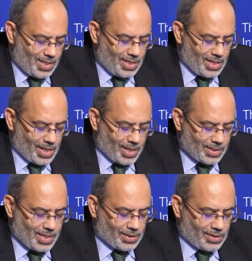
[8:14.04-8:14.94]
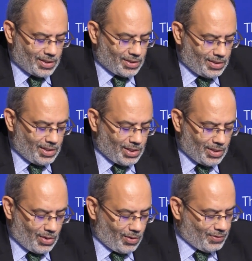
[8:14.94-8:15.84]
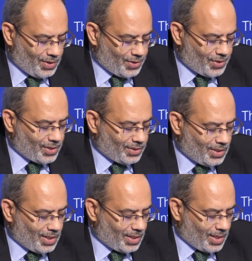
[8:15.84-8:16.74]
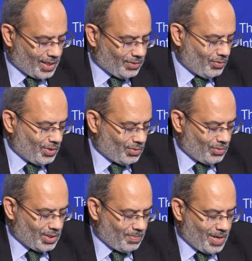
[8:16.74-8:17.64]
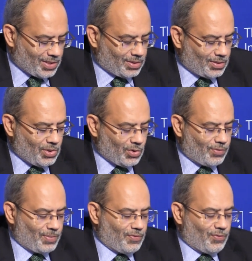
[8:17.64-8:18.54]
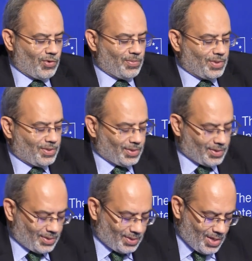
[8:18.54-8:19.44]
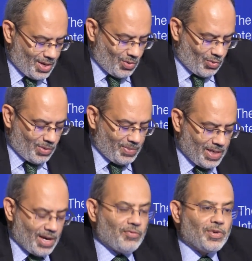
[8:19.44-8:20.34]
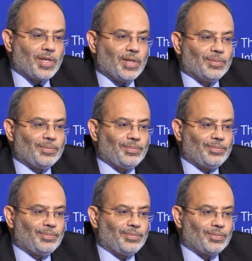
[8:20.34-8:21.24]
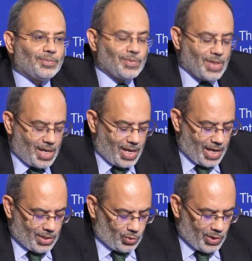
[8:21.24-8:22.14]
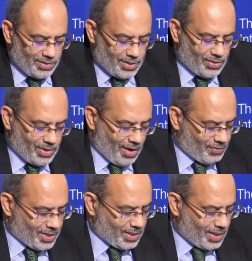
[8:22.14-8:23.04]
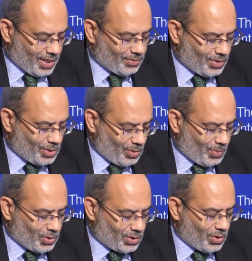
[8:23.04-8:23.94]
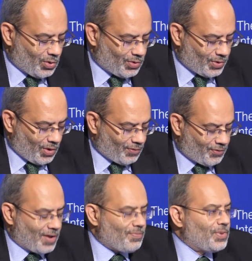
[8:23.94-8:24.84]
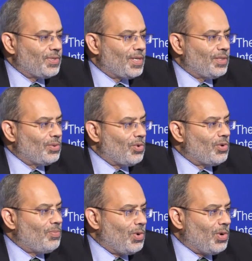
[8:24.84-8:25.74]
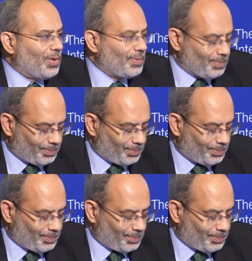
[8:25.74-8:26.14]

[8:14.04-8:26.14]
indicate that 16 of the 30 countries with the best growth performances will be in Africa and 23 African countries will post growth of 5% or more.